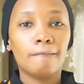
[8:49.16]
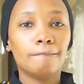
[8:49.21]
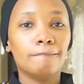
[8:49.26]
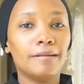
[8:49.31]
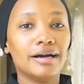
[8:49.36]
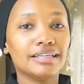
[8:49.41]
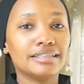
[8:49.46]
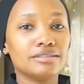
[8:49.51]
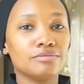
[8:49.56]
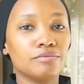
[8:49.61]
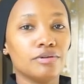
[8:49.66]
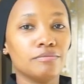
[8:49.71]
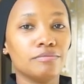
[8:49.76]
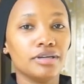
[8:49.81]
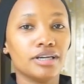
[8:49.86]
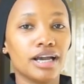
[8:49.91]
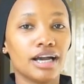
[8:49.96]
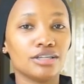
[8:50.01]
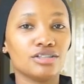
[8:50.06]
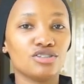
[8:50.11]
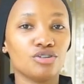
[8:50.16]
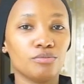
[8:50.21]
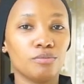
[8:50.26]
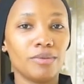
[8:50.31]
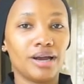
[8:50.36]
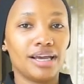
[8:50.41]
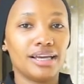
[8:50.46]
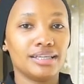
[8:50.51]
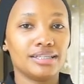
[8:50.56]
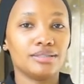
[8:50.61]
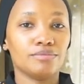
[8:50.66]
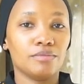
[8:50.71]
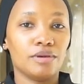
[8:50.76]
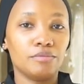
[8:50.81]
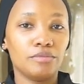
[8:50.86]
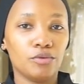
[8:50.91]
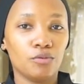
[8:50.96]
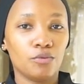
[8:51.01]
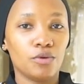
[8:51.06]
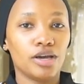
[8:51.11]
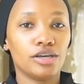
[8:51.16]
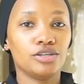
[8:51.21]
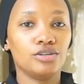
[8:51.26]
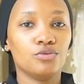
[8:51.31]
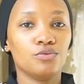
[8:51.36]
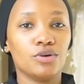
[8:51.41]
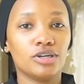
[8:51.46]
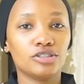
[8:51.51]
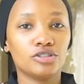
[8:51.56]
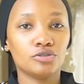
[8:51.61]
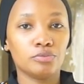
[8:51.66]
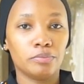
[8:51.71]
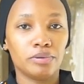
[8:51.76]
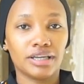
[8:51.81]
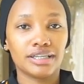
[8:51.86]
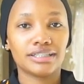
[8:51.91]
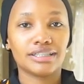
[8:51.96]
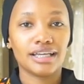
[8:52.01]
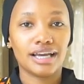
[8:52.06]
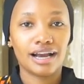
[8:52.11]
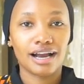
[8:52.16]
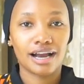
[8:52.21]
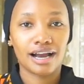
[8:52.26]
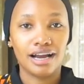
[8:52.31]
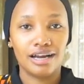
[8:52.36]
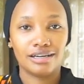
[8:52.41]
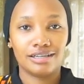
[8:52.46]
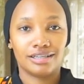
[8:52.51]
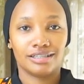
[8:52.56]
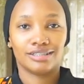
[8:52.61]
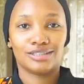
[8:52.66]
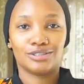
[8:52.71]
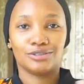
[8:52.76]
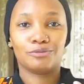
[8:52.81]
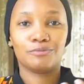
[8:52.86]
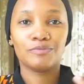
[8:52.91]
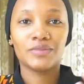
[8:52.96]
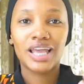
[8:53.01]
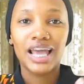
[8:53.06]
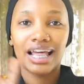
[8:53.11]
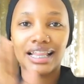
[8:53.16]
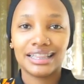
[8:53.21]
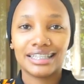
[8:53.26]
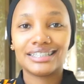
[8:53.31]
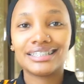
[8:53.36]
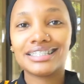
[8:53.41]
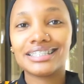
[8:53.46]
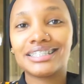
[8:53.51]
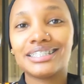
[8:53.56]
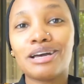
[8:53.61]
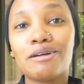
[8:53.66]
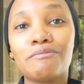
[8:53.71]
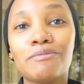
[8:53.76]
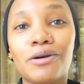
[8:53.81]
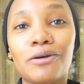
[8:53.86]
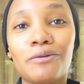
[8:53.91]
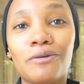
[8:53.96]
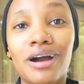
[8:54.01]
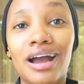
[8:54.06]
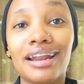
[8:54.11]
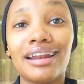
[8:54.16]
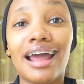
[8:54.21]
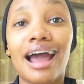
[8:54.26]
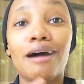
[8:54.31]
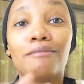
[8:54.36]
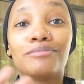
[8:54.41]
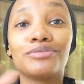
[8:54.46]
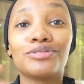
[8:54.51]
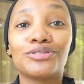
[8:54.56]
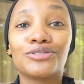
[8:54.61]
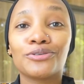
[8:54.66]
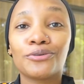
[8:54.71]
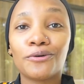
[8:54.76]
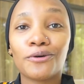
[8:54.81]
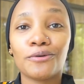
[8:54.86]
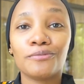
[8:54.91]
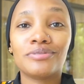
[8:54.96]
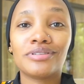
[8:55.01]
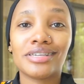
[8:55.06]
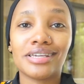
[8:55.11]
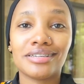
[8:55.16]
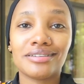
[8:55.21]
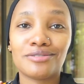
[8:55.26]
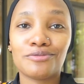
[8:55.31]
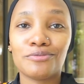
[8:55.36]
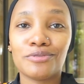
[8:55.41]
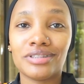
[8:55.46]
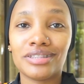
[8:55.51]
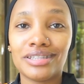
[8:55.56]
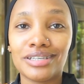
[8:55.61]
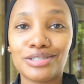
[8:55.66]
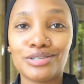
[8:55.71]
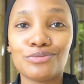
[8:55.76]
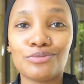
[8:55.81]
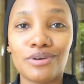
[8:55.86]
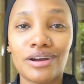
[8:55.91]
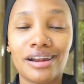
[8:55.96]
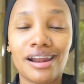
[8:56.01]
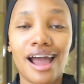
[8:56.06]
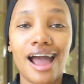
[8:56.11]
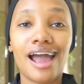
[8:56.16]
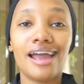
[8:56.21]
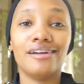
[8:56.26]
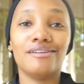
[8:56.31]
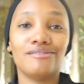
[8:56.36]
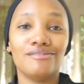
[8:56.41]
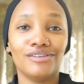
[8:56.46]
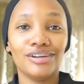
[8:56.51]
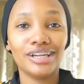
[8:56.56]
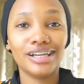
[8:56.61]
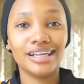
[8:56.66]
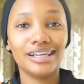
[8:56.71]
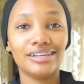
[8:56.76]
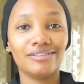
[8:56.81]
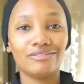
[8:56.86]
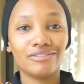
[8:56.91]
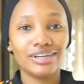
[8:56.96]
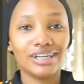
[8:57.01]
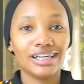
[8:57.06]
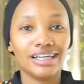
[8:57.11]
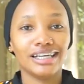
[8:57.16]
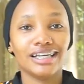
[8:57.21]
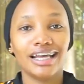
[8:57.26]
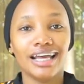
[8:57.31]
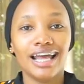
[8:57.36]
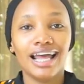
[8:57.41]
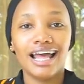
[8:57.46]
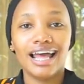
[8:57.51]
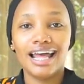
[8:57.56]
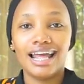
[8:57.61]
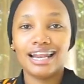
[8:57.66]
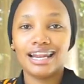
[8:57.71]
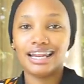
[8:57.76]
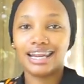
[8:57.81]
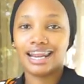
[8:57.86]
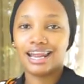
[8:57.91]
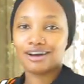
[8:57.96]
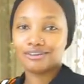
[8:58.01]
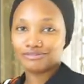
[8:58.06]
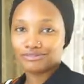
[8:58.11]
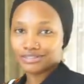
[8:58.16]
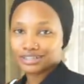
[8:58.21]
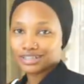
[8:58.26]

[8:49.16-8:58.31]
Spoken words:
but maybe customize maybe where you want to place the Ankara. So this is number one. I'm so obsessed with this one. I really, really love